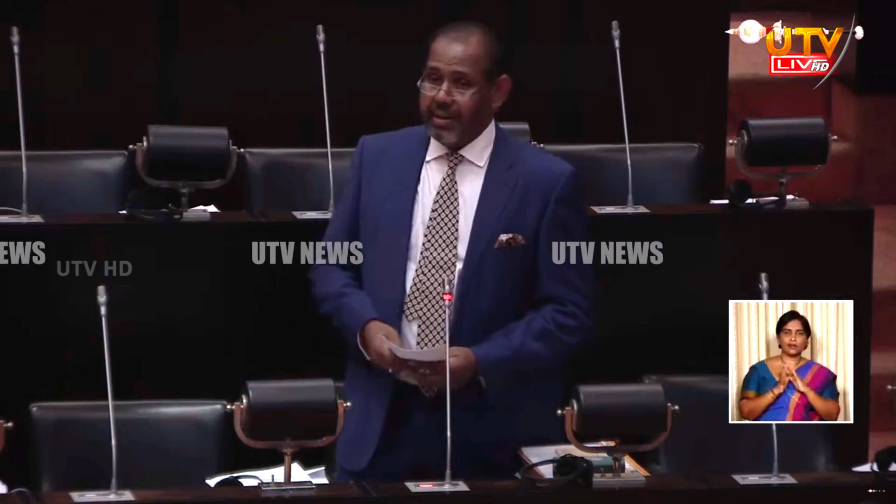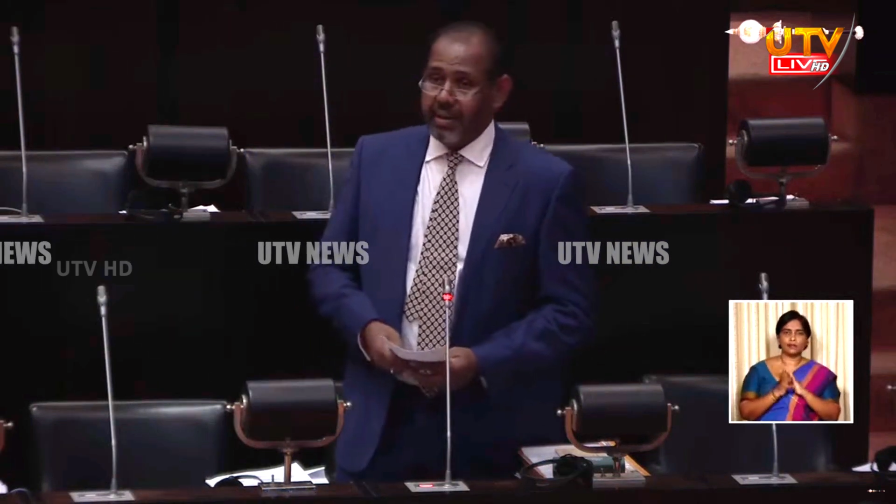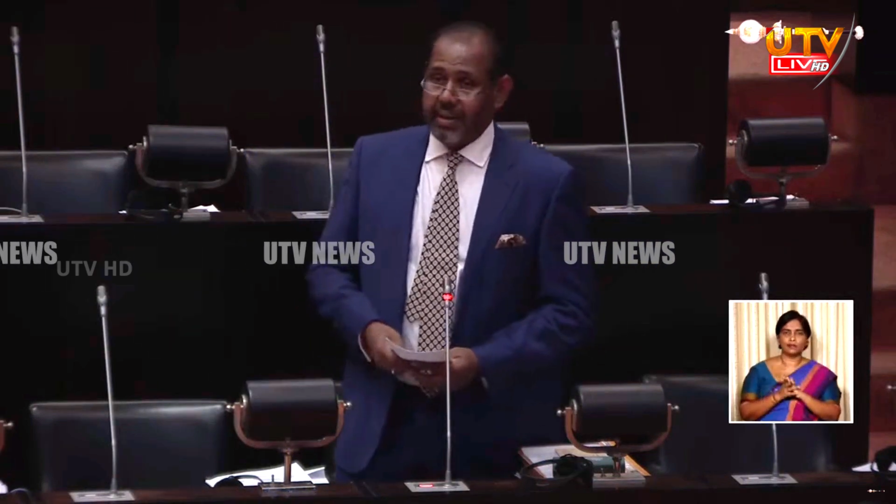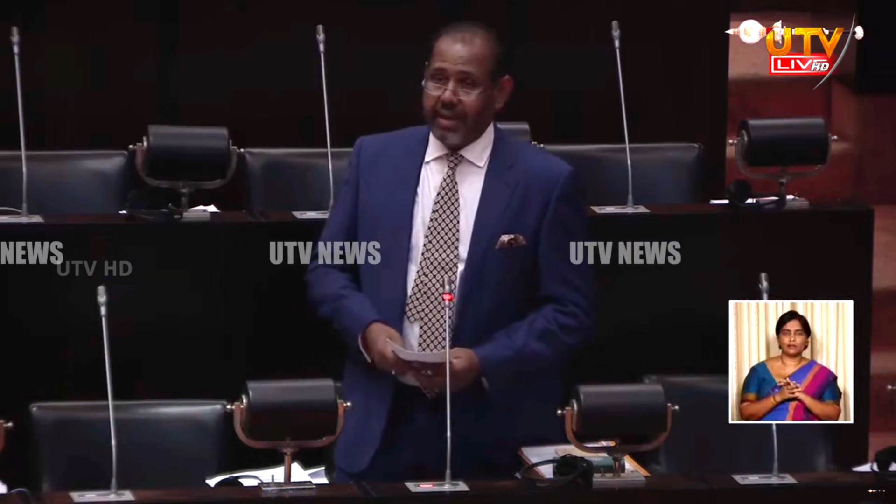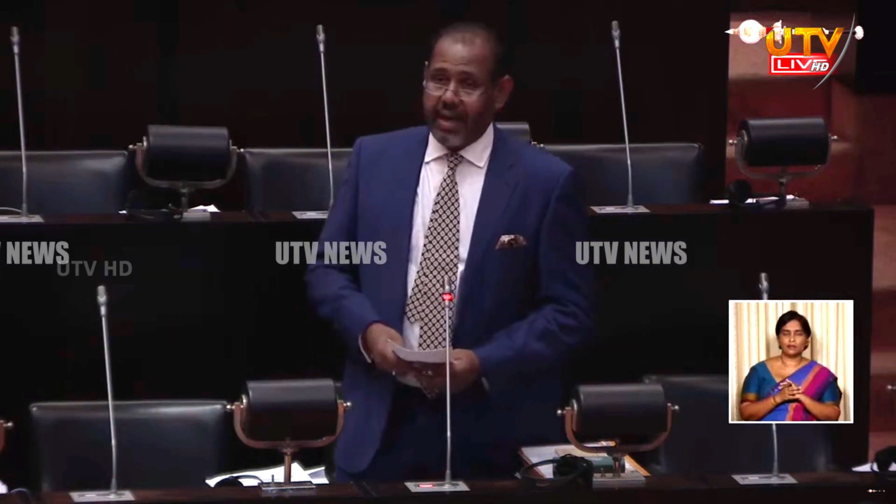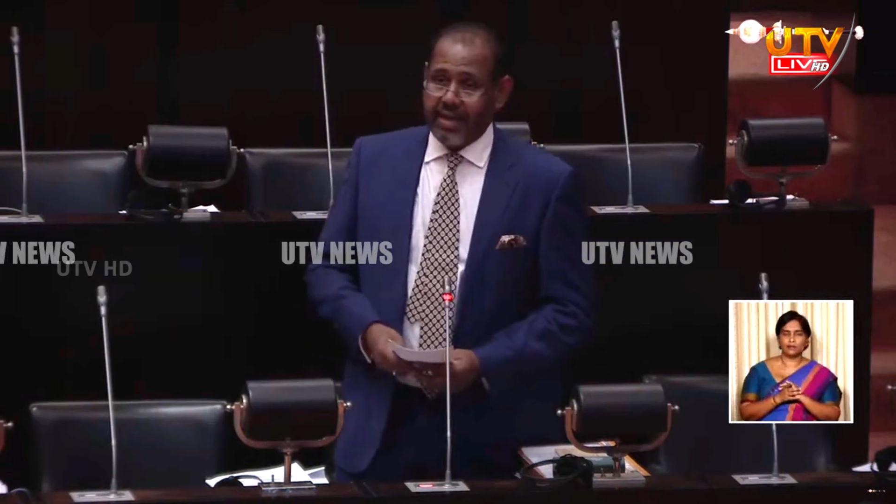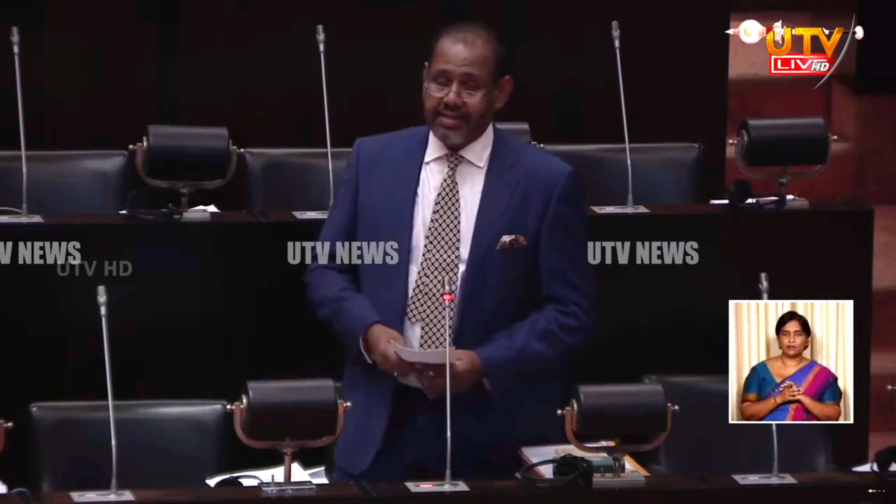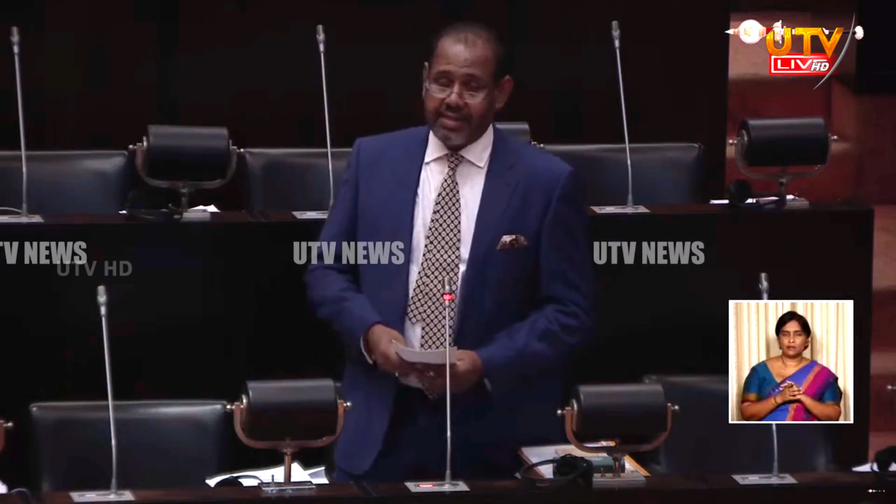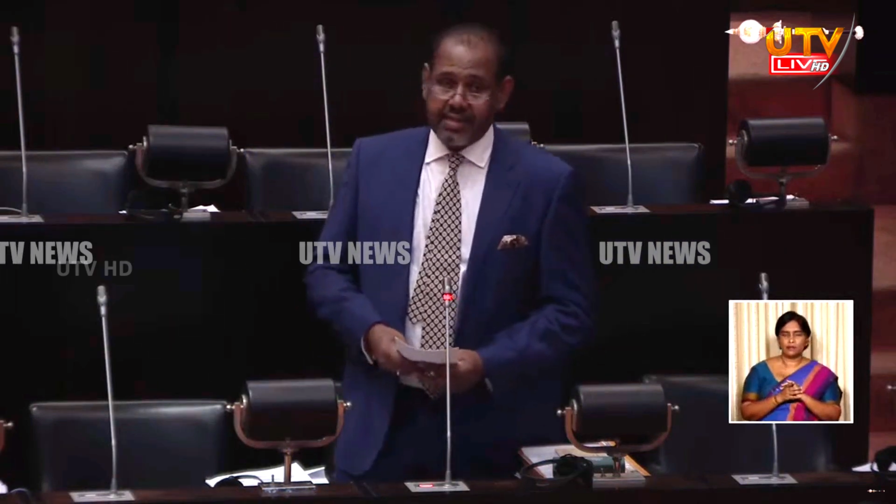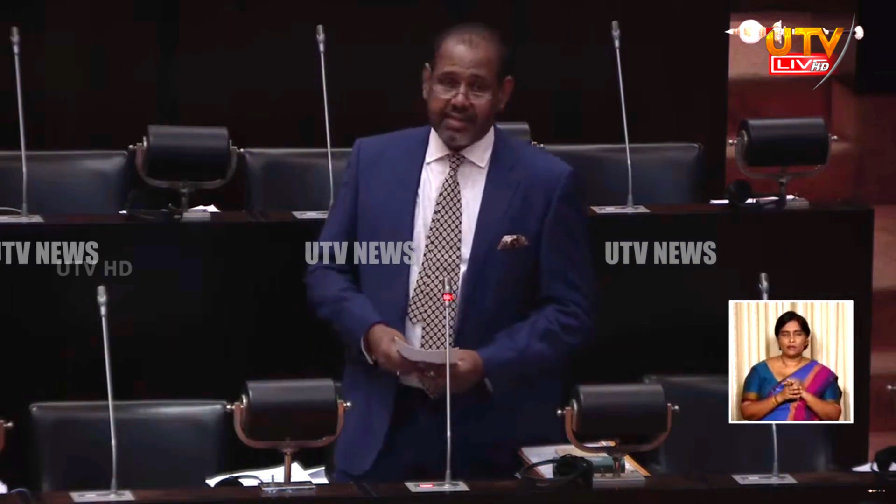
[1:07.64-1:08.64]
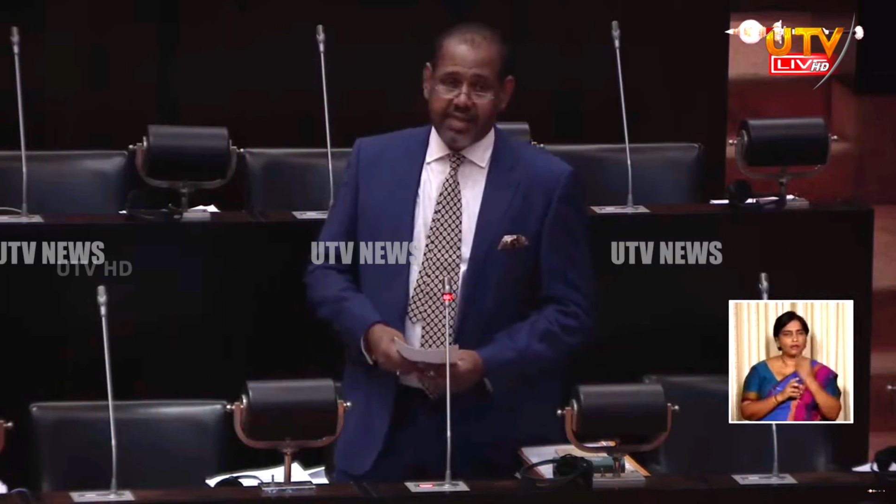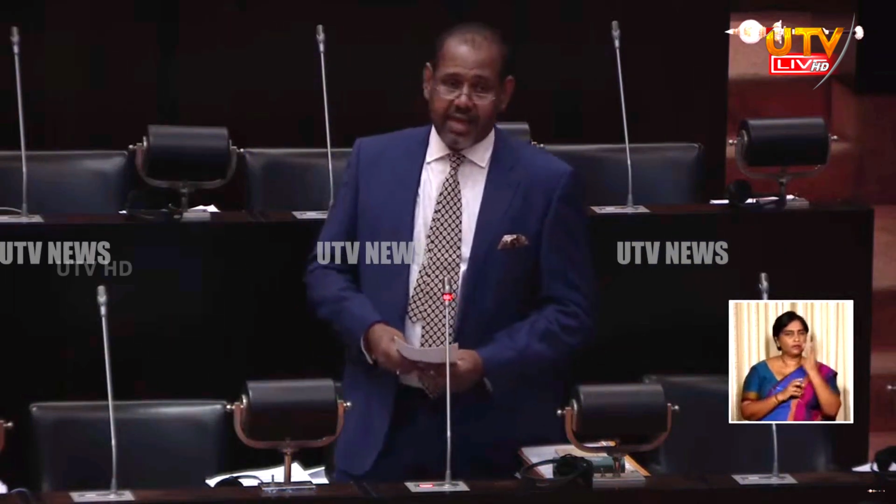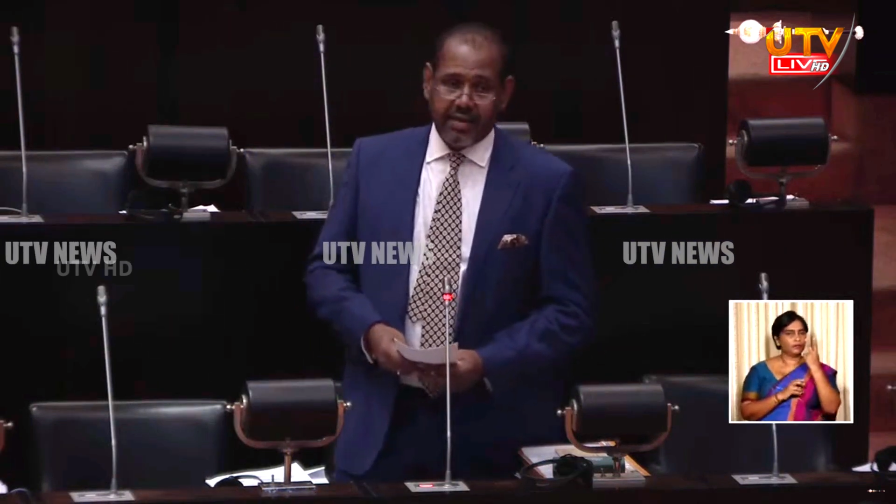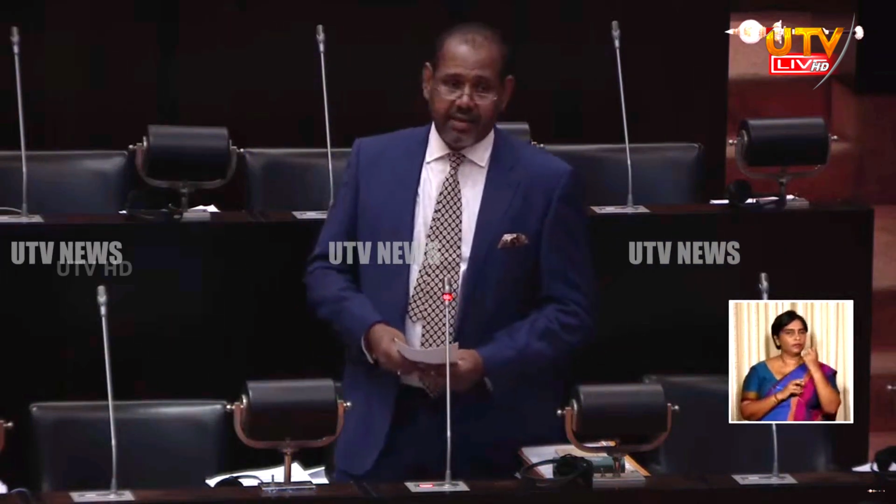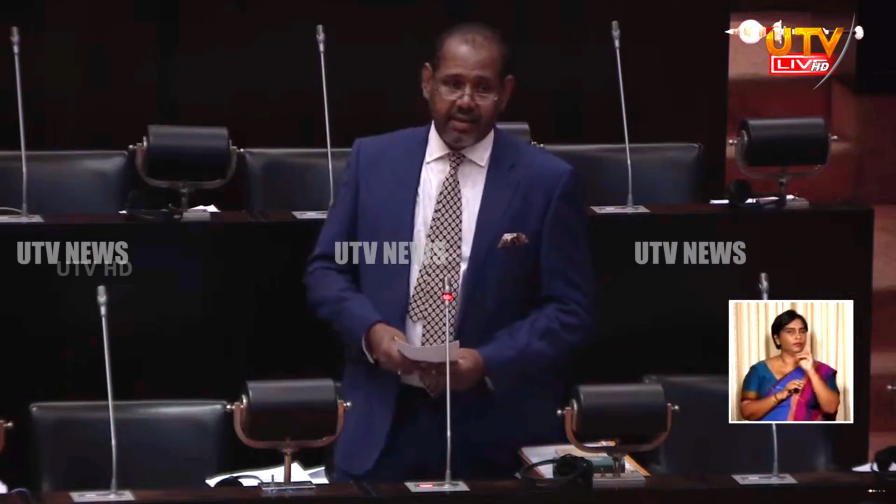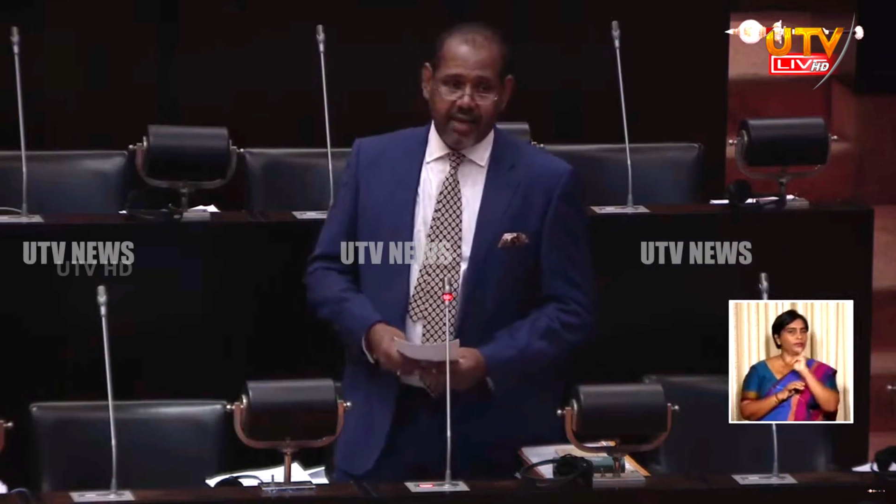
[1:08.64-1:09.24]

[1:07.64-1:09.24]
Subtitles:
And since then,